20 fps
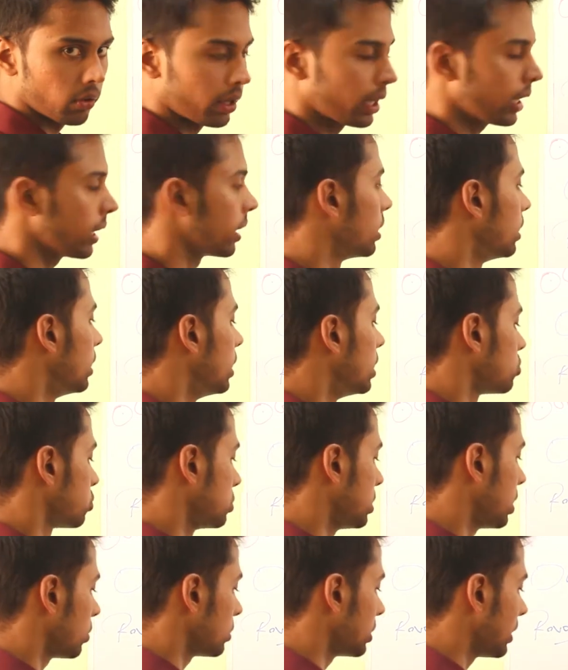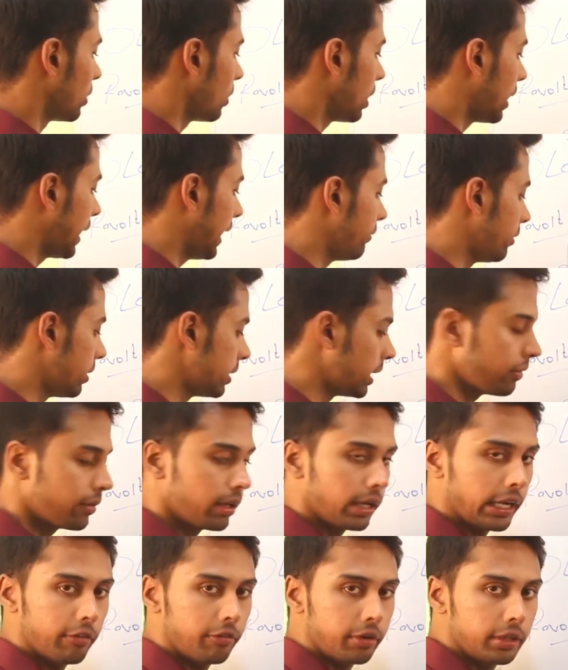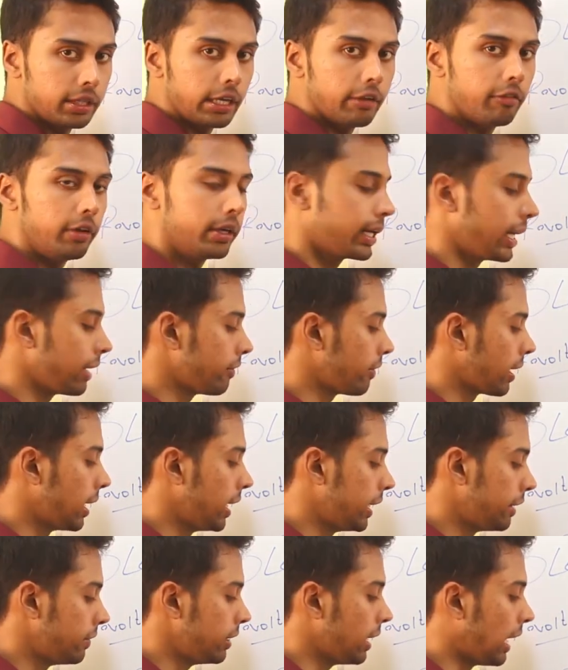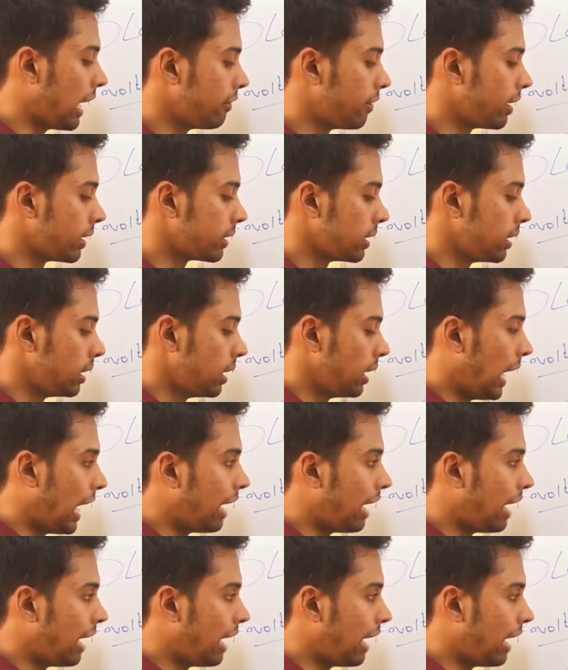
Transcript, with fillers: okay. Shuja Dawla, everything, every, every king were related with Awadh.